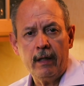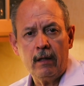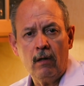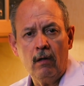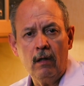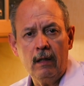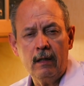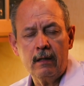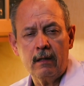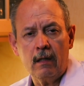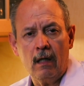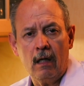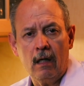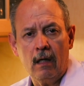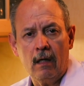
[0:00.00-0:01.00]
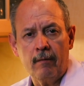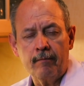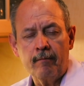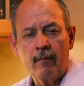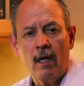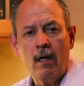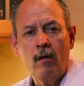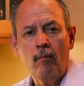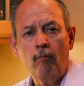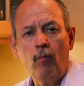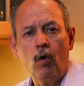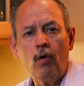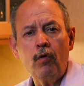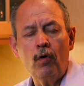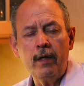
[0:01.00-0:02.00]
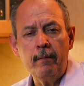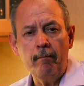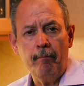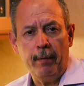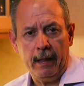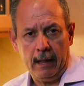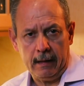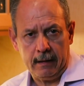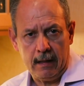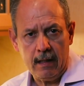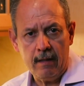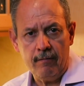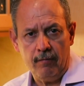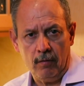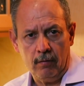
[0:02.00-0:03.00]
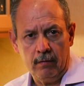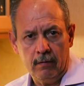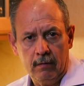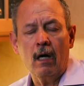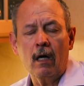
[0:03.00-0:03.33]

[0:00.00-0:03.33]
call it modo imperativo.